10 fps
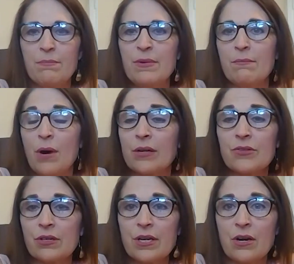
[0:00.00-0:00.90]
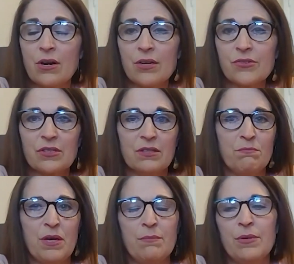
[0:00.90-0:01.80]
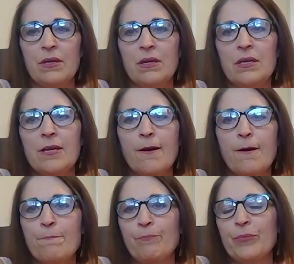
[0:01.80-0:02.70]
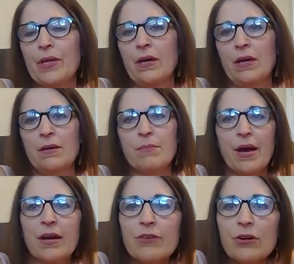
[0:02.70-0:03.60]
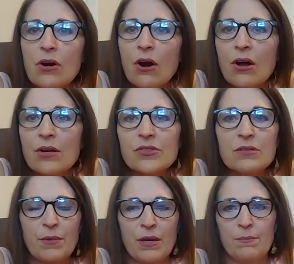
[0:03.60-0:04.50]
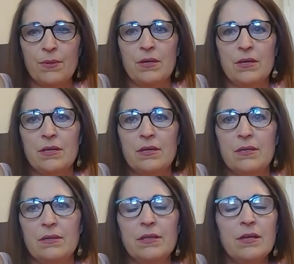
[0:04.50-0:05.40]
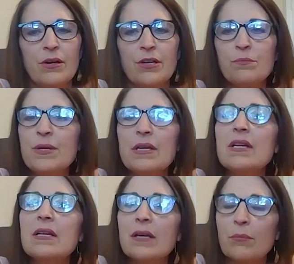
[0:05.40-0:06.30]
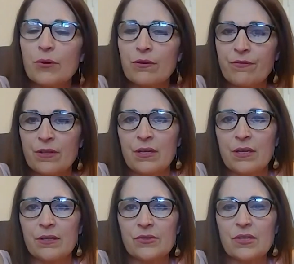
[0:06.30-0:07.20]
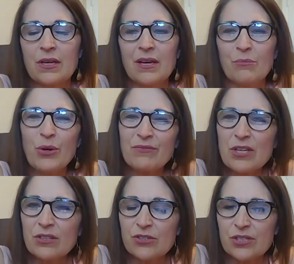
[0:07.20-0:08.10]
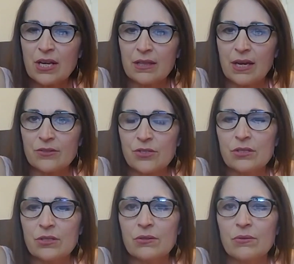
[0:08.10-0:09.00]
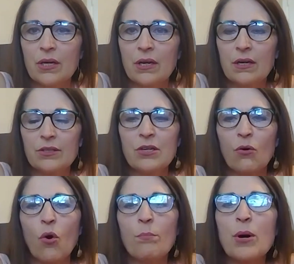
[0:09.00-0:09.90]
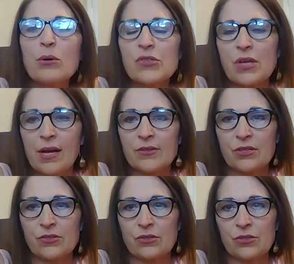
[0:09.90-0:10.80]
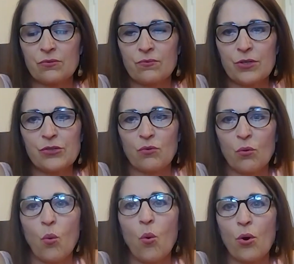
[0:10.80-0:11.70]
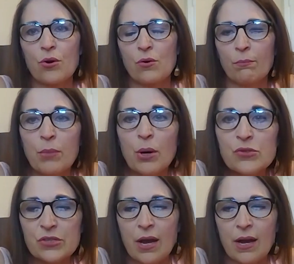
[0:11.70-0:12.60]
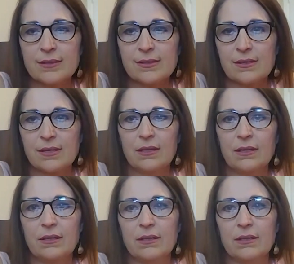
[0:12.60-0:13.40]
It may be a monetary cost, it may be a behavioral cost, it may be, it could be any number of things. We have to understand that too, on both sides, because there's a risk reward on both sides.